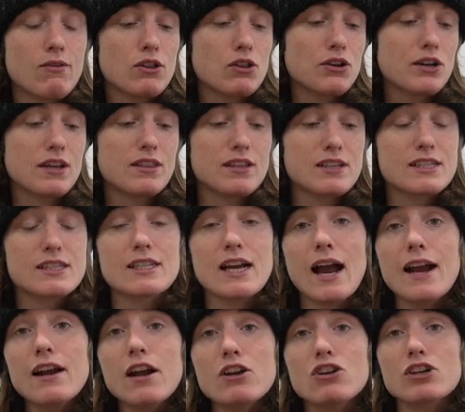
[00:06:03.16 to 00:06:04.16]
we look at this
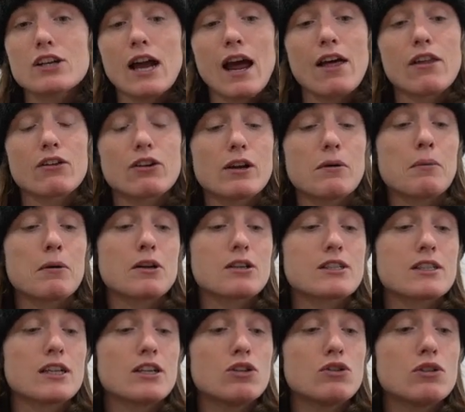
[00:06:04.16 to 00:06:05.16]
900 calorie
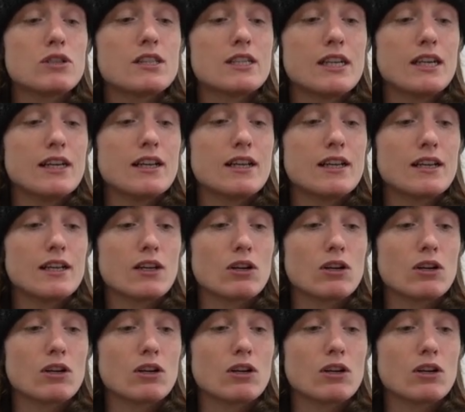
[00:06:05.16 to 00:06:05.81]
person who's eating,